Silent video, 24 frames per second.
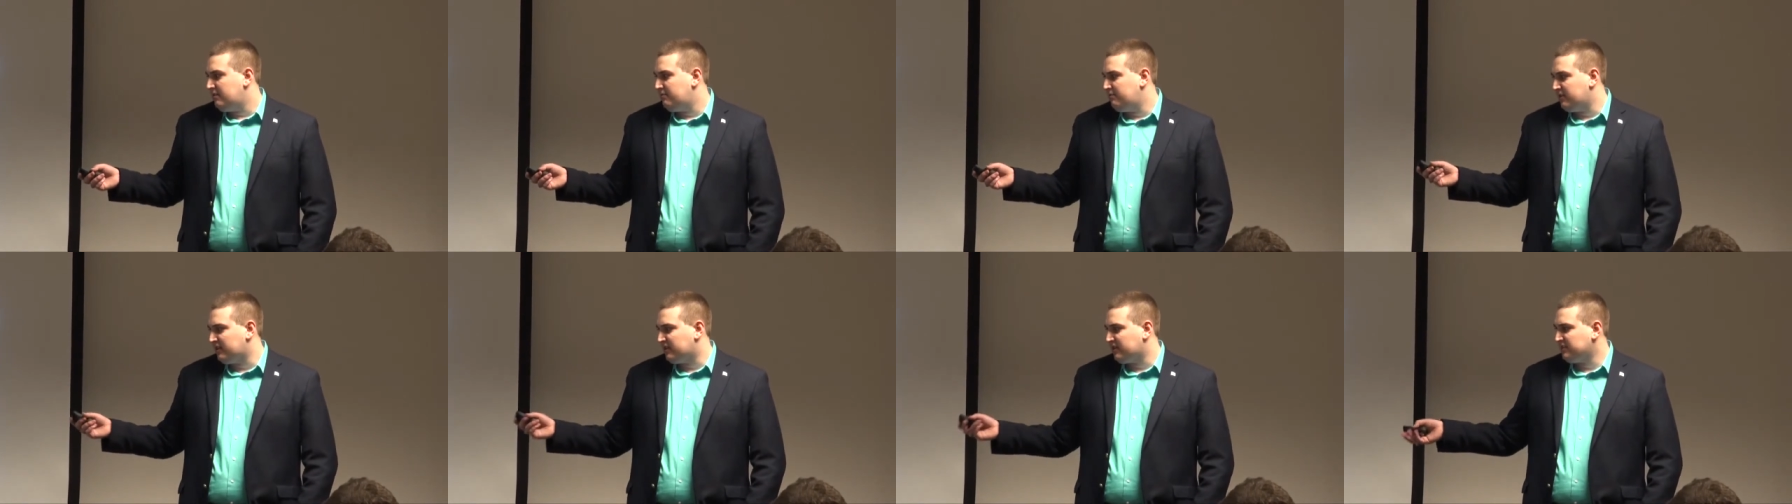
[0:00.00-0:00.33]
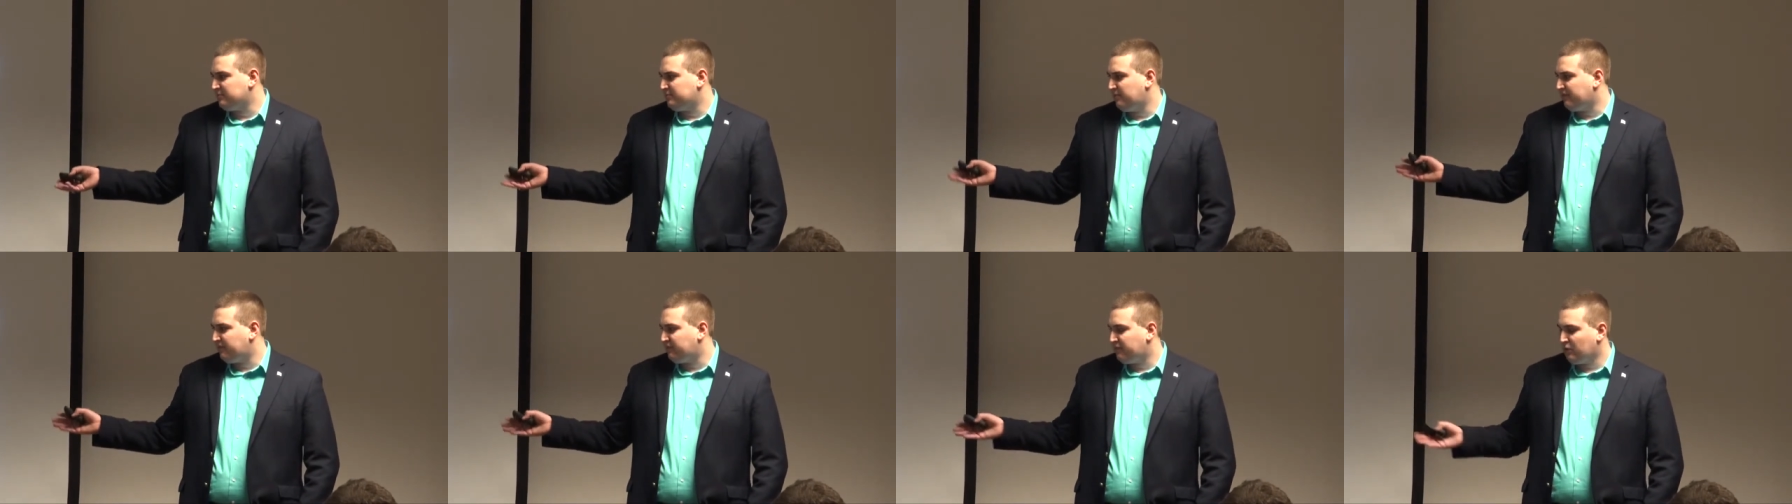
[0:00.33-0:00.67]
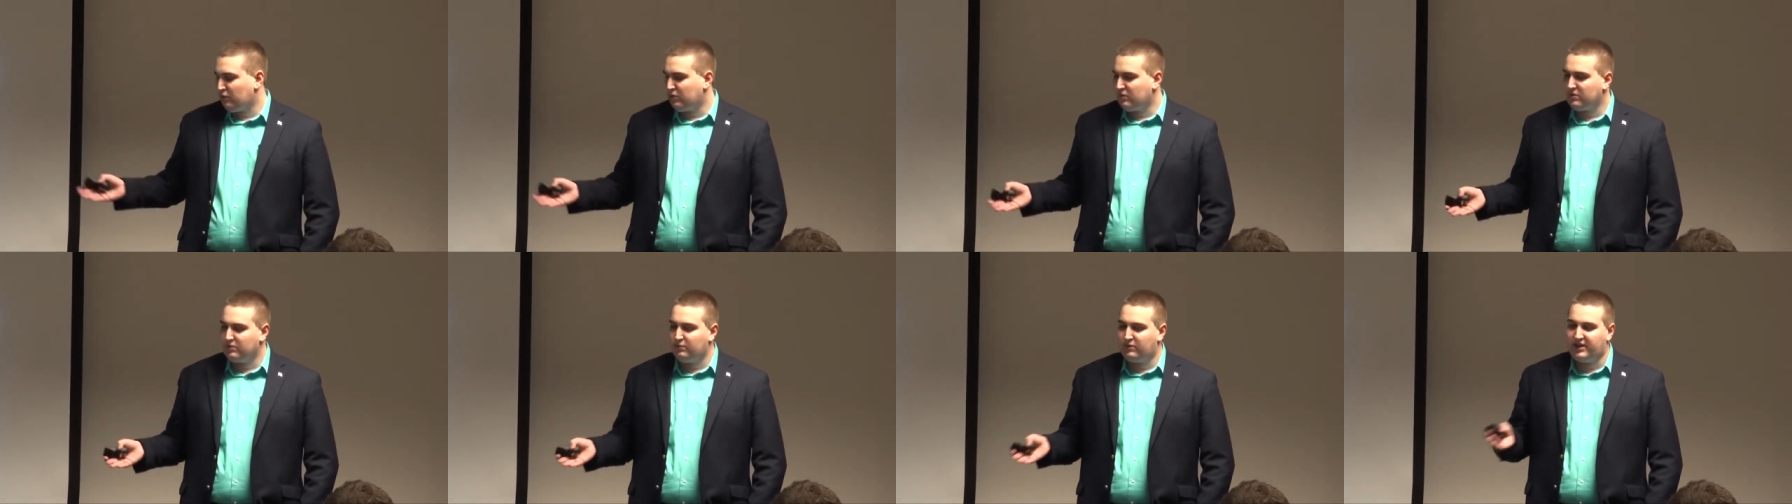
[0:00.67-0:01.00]
because
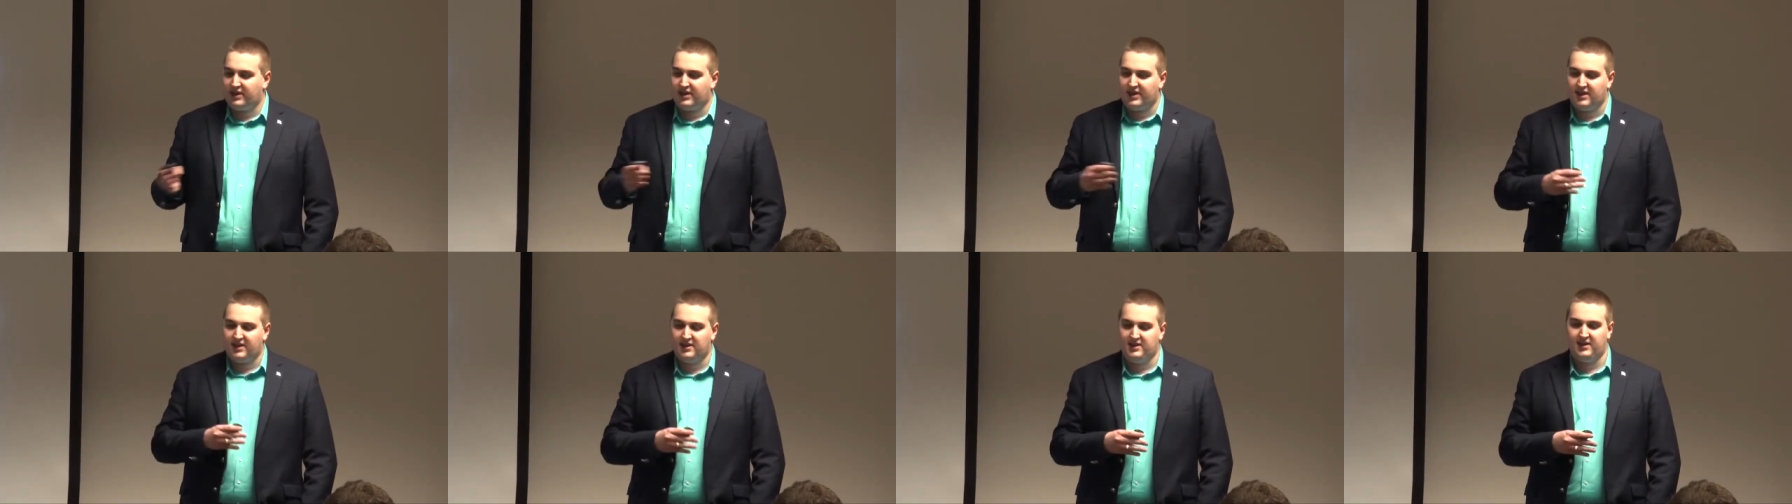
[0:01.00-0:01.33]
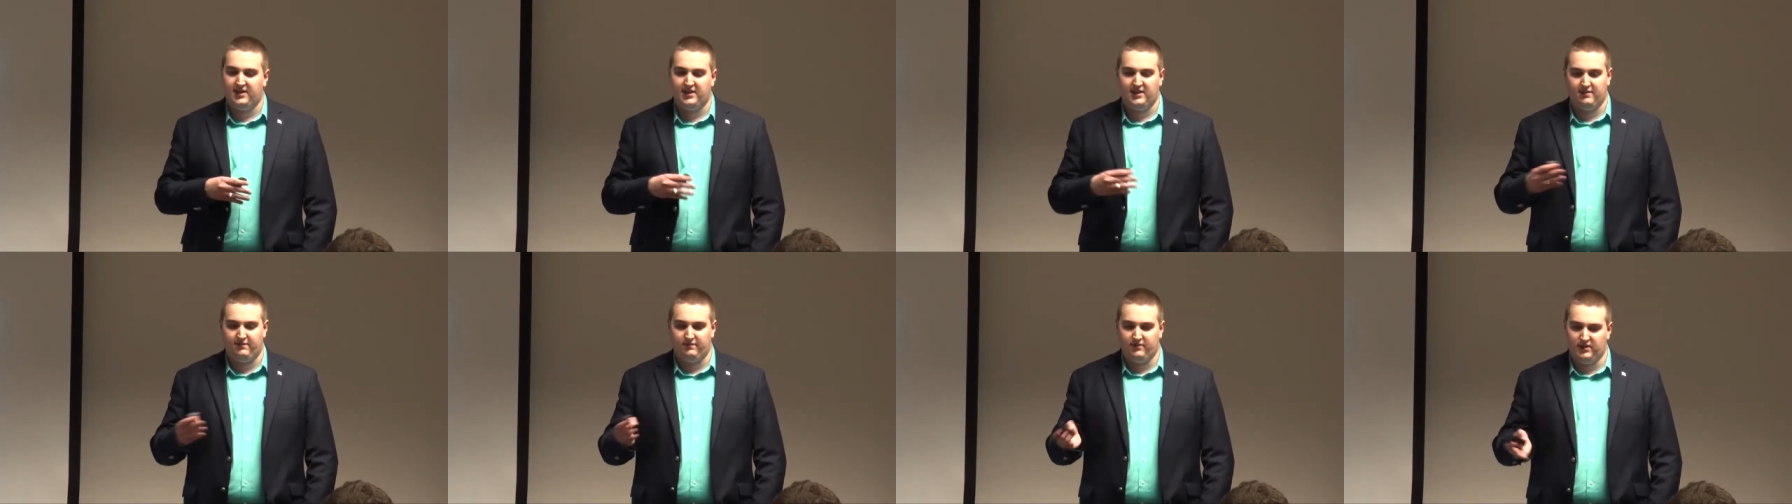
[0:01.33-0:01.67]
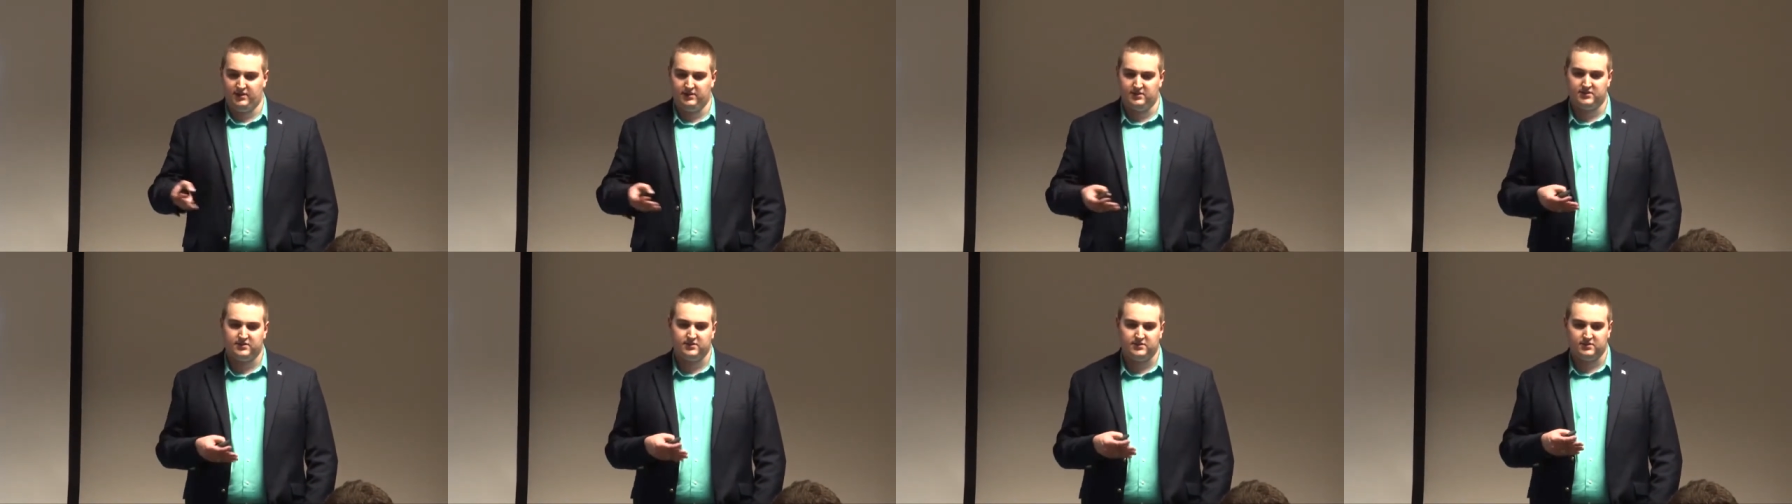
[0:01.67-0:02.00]
before we had any of
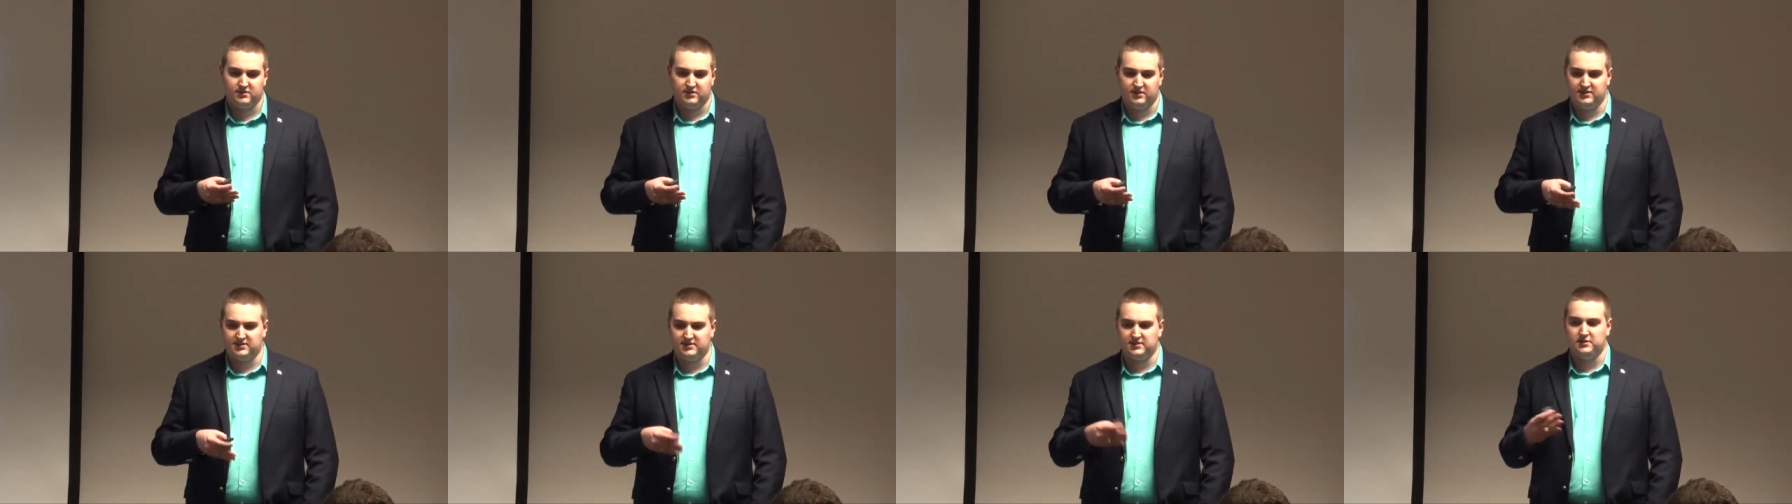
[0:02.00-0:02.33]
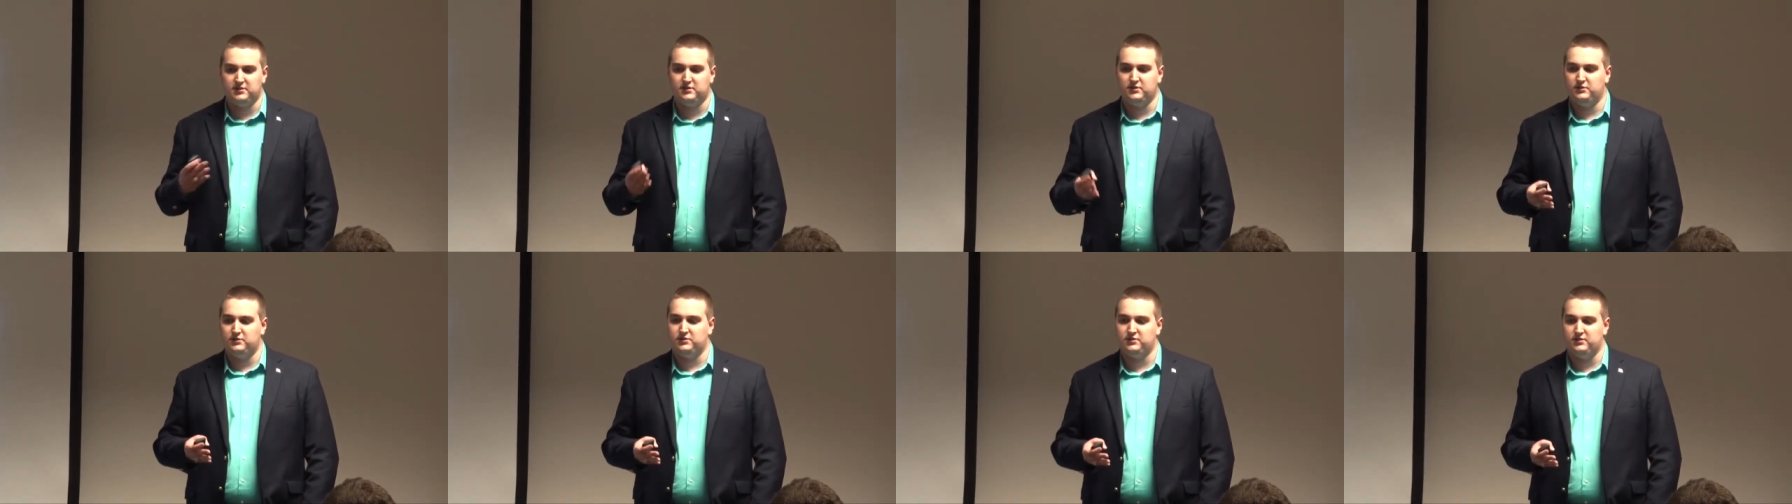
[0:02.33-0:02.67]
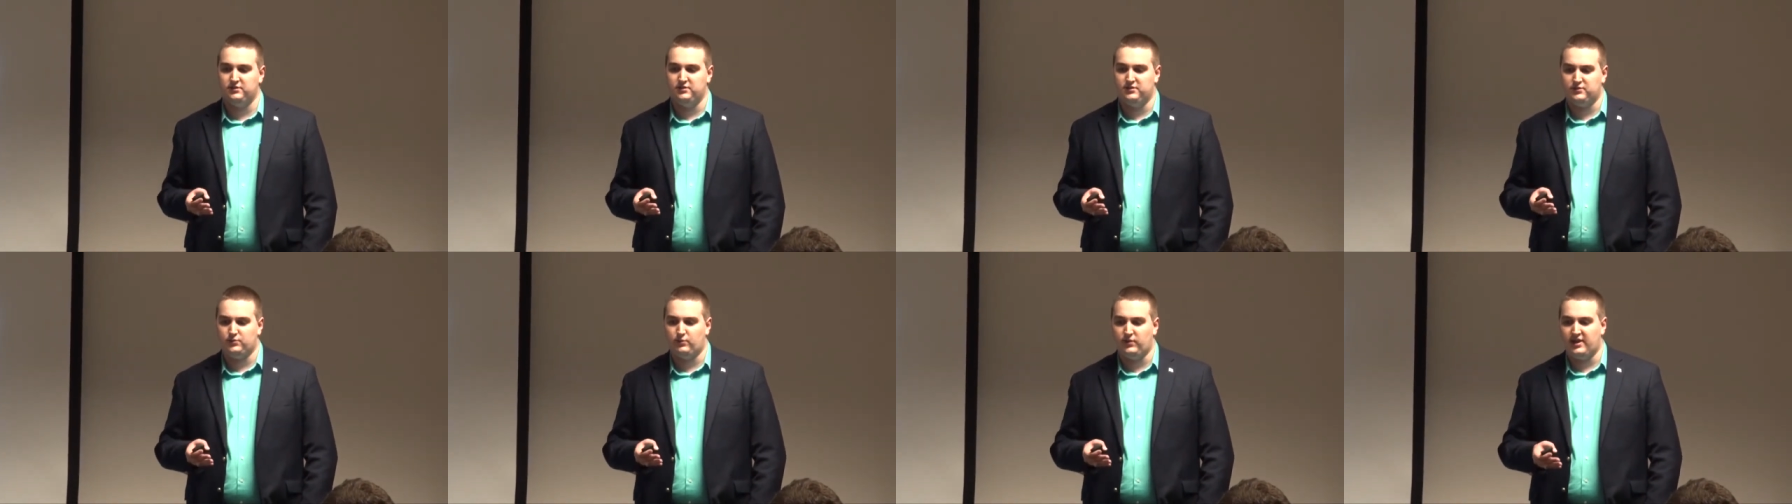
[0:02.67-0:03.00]
these institutions,